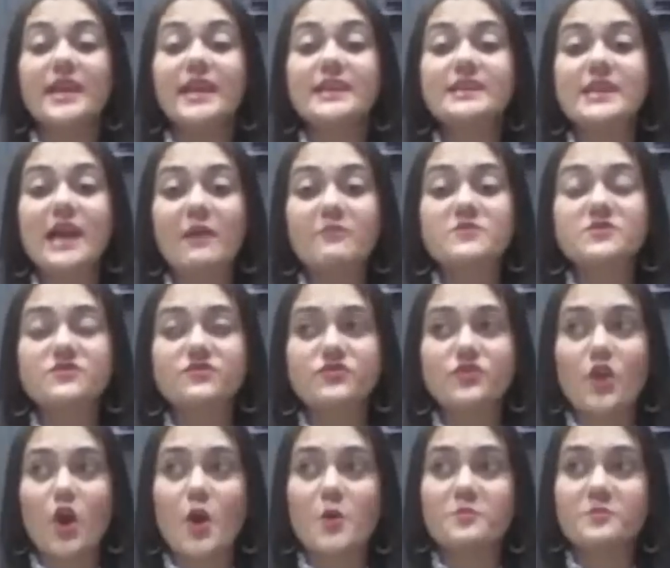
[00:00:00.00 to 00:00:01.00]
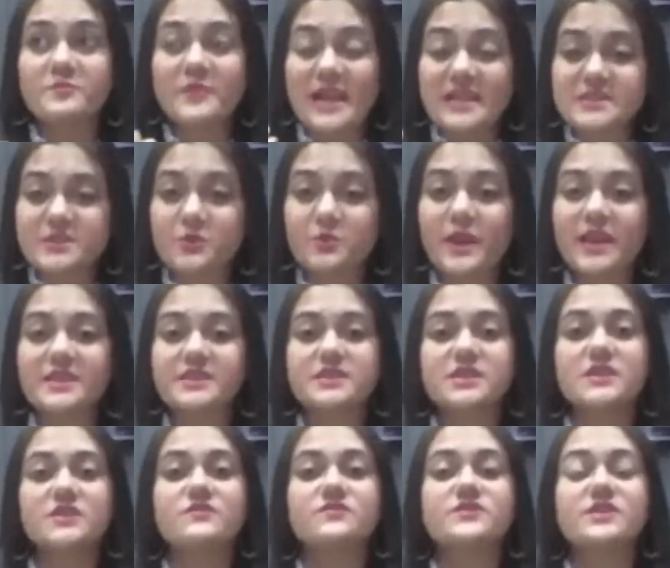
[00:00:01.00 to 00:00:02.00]
It comes from
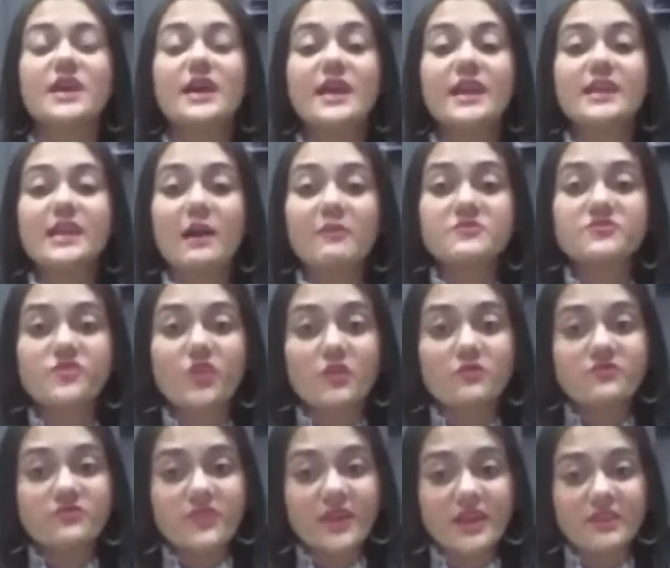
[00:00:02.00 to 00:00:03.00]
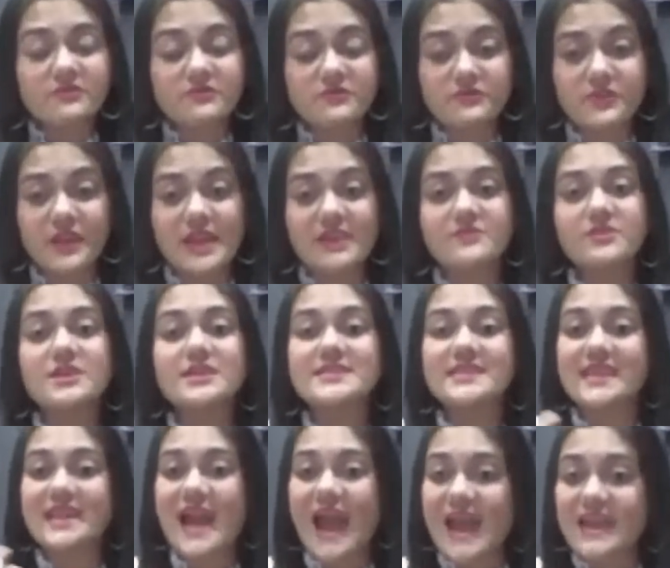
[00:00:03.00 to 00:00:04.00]
preservatives, comes from
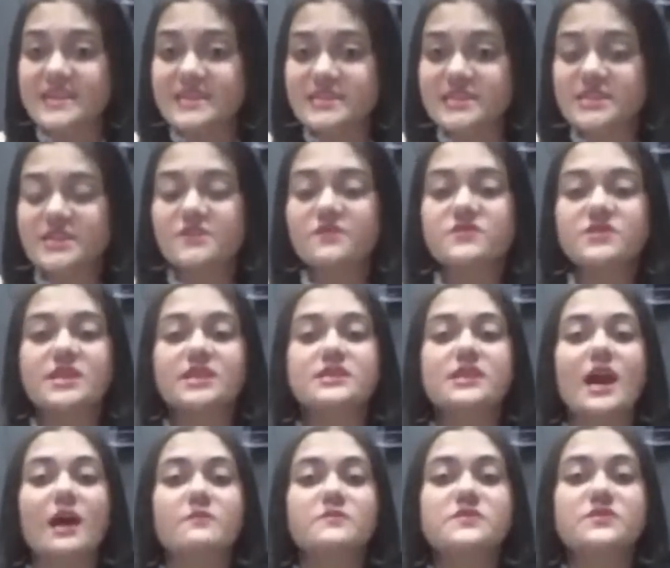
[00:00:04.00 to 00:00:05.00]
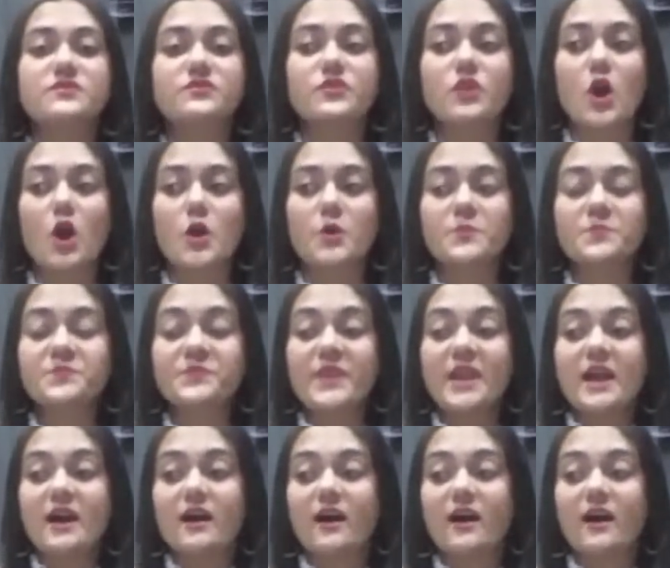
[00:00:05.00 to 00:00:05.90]
flavors and additives. It comes from